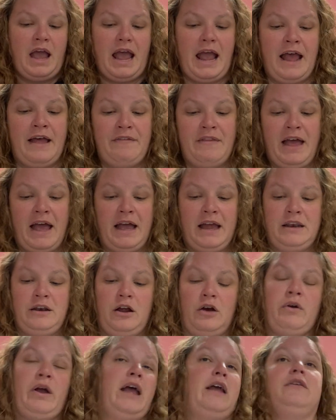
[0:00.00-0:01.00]
And
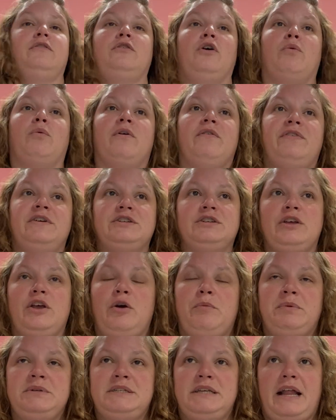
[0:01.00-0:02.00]
then, okay, so we're officially
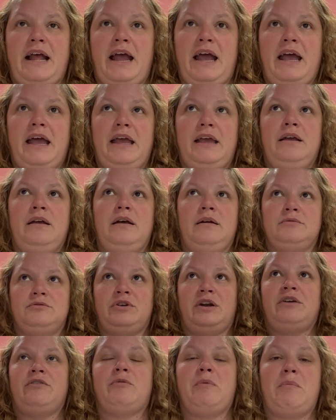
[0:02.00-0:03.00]
open today. I'm
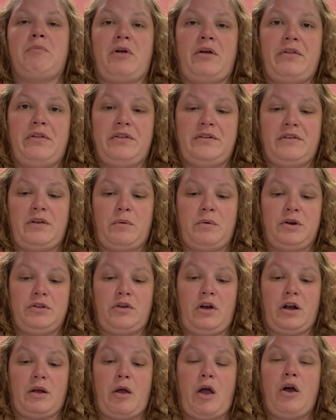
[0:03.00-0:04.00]
trying to remember all the things I want to
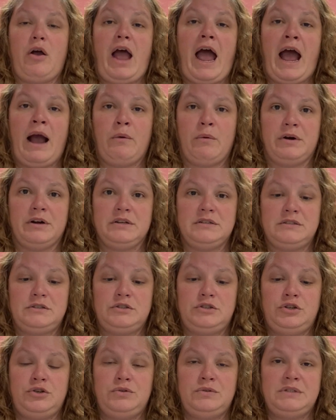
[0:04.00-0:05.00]
talk about. Hours:
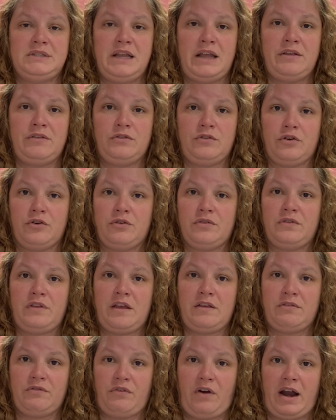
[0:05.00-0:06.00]
Tuesdays,
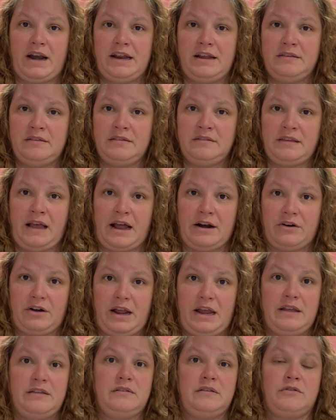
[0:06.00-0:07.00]
Thursdays, Fridays, and
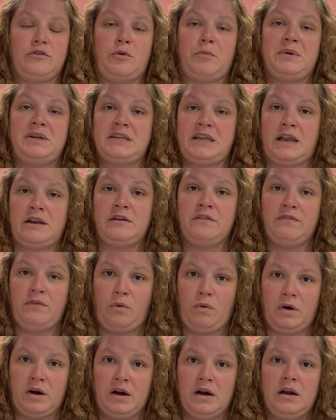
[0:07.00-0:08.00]
Saturdays. It's open 10 to
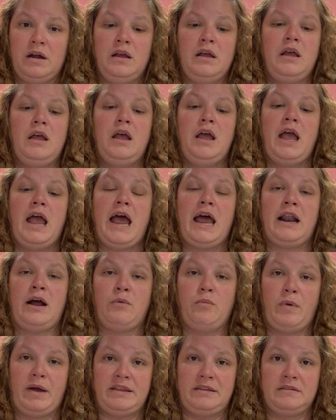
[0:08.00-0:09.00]
4. And
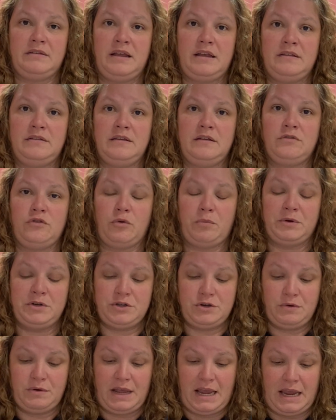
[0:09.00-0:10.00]
on Wednesdays, it's open
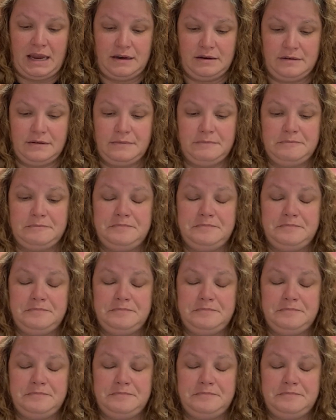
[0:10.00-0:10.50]
2 to 8.